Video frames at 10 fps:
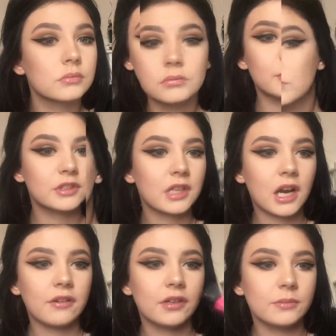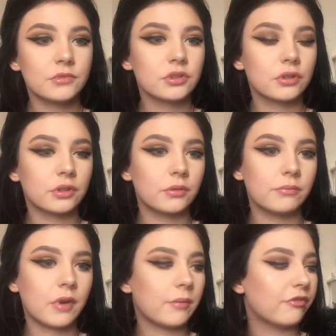For mascara, I'm just going to go with
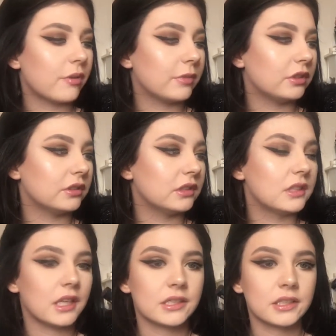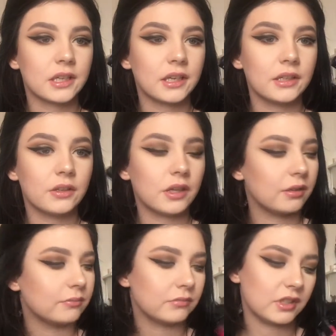my Rimmel Day to Night.
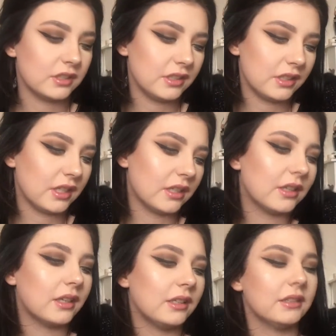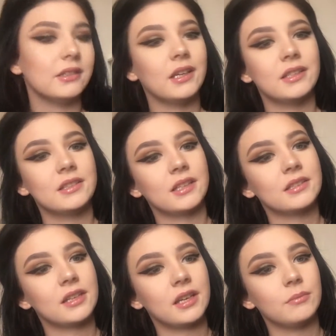Is it Day to Night? Yeah, Day
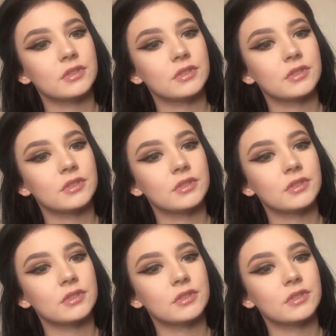to Night